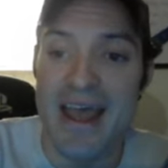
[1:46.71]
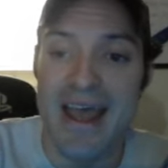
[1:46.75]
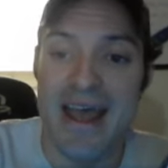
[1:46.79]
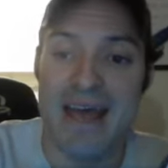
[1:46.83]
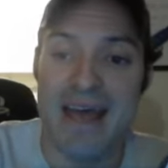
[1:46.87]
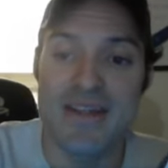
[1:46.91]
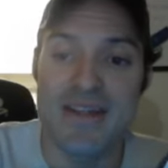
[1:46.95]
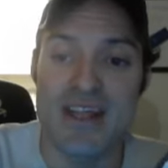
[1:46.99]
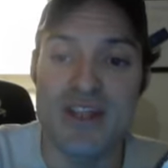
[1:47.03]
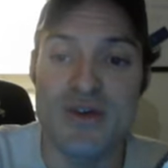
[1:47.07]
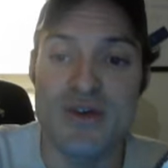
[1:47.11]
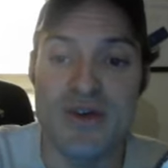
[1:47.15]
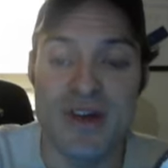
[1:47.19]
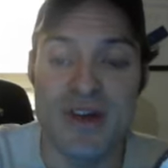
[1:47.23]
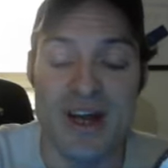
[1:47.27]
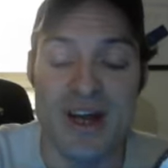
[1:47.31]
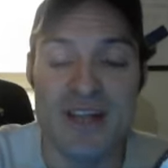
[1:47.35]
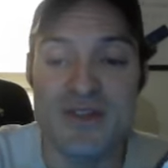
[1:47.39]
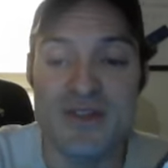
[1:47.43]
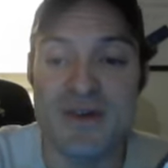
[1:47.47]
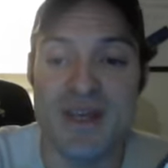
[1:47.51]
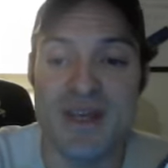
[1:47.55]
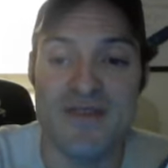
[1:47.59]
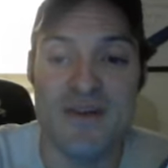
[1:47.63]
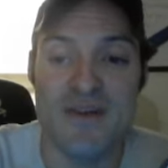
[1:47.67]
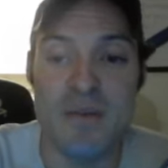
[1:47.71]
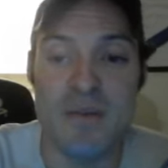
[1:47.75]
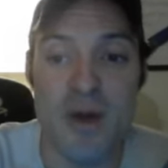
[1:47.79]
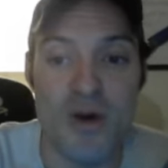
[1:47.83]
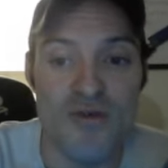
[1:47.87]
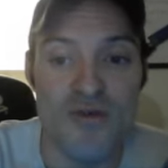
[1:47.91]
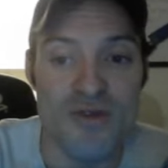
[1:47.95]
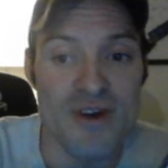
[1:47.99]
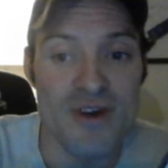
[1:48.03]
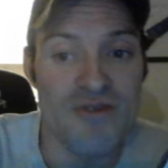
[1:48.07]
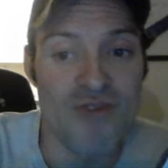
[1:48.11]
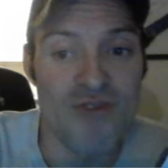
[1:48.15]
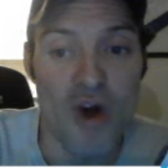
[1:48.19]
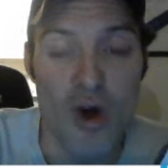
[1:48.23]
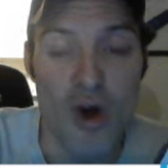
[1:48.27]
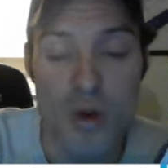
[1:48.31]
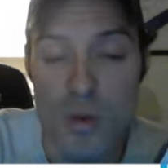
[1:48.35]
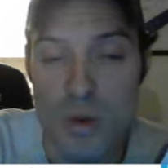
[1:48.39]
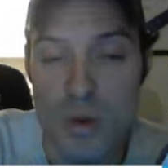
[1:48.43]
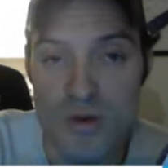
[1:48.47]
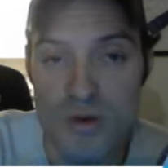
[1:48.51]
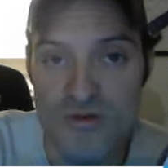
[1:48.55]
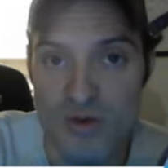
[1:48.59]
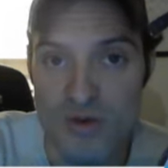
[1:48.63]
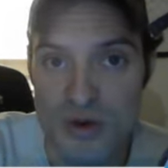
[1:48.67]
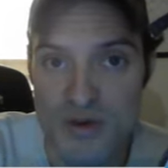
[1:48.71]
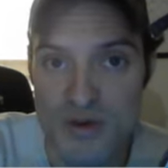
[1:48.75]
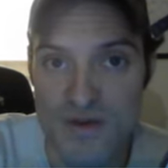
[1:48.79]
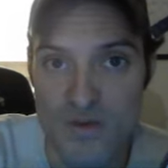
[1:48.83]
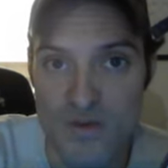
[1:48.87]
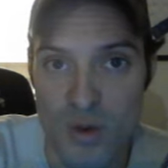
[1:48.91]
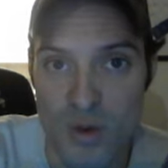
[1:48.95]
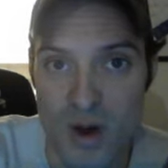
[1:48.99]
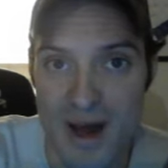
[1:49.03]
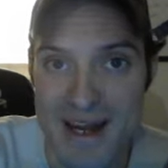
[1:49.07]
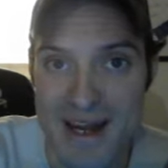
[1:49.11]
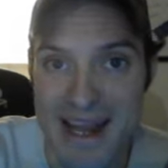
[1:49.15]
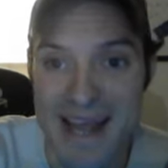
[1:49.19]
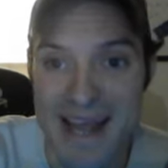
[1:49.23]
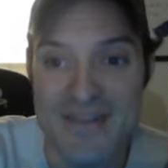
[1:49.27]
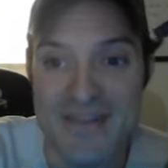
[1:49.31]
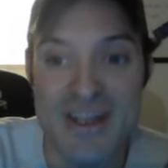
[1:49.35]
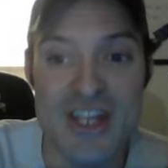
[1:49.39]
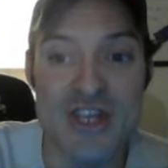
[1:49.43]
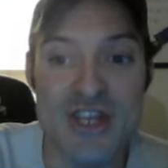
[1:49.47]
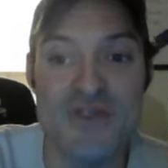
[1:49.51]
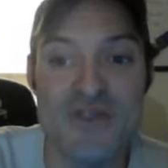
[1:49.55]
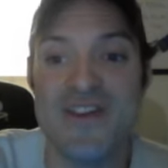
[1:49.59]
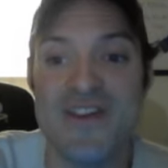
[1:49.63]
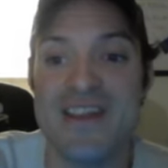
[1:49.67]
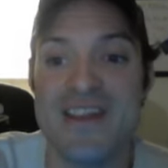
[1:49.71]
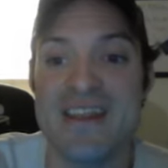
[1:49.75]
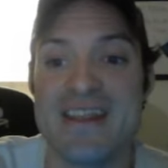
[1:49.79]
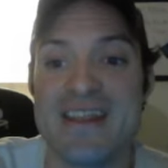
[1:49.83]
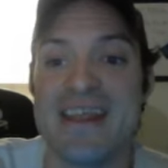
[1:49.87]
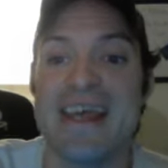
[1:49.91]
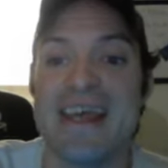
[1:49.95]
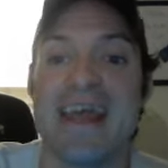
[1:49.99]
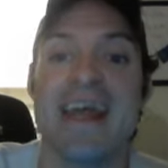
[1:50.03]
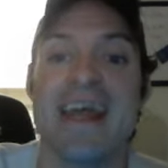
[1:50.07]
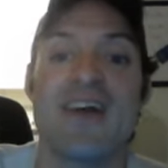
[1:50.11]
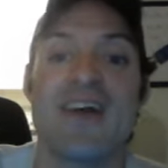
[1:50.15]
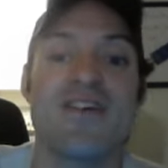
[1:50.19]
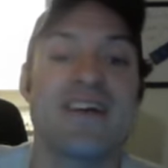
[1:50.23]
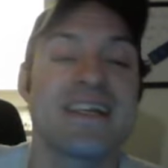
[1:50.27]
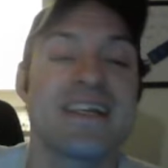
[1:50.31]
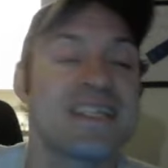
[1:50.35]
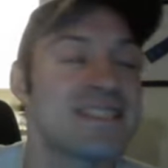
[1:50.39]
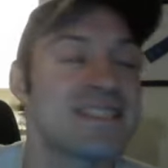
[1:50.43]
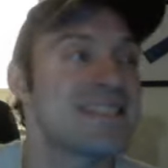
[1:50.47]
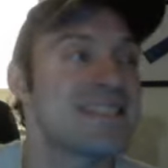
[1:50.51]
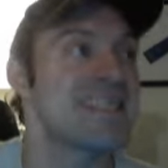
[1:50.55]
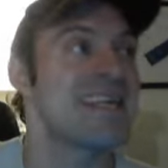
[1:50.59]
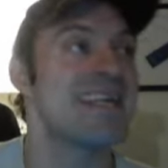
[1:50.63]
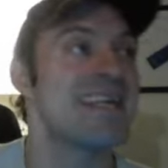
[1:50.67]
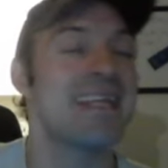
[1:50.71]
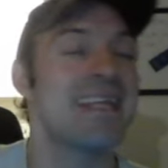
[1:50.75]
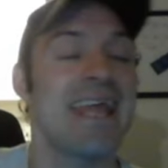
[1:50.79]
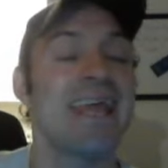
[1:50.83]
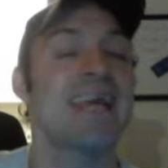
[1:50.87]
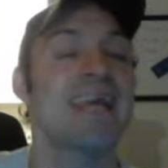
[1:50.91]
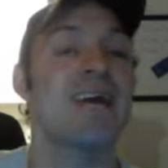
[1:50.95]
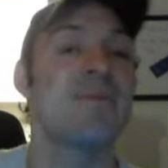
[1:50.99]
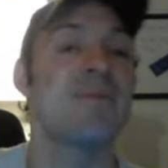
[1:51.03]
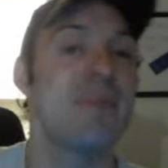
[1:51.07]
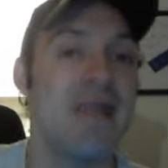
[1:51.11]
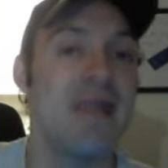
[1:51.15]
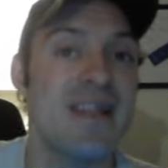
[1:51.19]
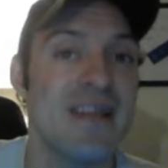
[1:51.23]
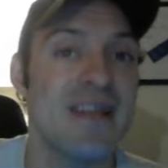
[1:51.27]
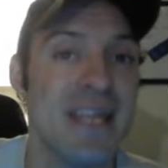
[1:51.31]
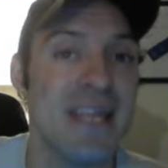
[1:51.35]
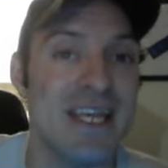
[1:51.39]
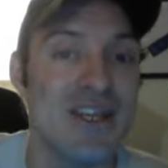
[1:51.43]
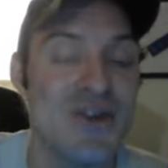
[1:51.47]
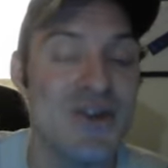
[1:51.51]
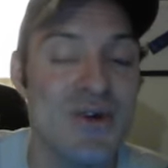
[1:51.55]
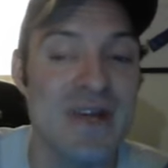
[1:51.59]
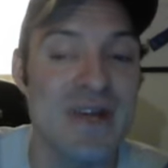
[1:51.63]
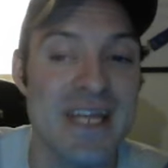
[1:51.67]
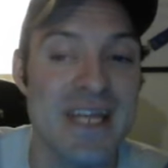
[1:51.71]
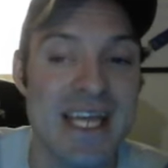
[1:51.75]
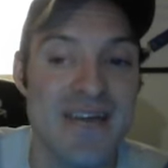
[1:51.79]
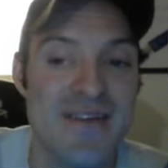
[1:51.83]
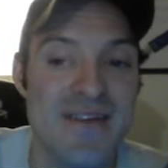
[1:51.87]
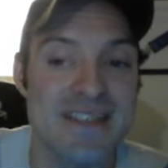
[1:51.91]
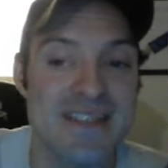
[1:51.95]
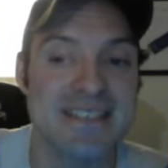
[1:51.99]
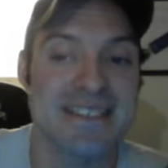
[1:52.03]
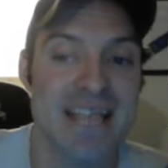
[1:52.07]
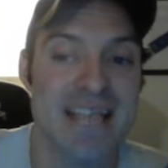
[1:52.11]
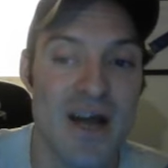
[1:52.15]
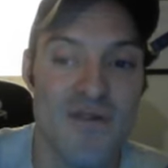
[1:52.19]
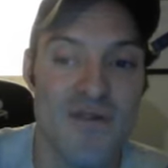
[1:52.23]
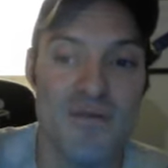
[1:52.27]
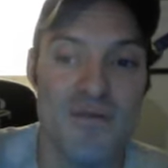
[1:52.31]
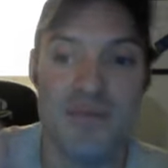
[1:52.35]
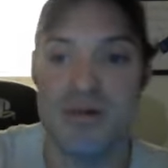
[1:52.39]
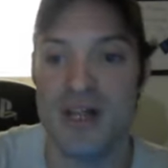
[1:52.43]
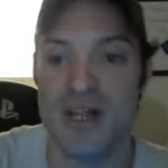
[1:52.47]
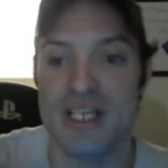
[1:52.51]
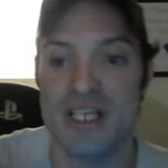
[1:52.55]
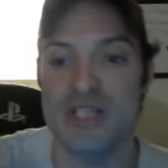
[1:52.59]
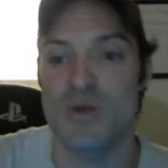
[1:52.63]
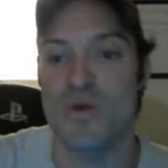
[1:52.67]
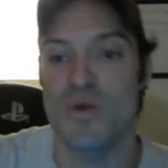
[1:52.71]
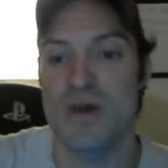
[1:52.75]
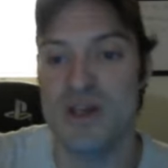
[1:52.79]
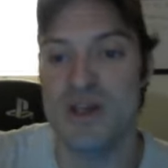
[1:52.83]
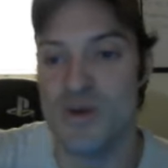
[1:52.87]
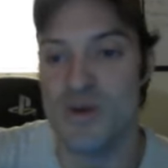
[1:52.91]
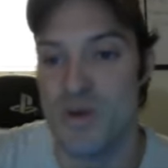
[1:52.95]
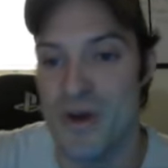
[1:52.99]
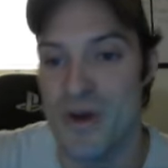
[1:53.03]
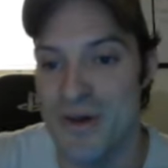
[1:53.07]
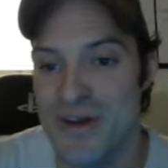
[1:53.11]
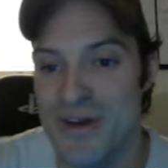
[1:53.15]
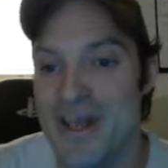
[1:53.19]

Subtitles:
And then you can also give him reroll wound rolls of 1. And then using the Harridan's innate ability, you can give itself plus 1 to wound.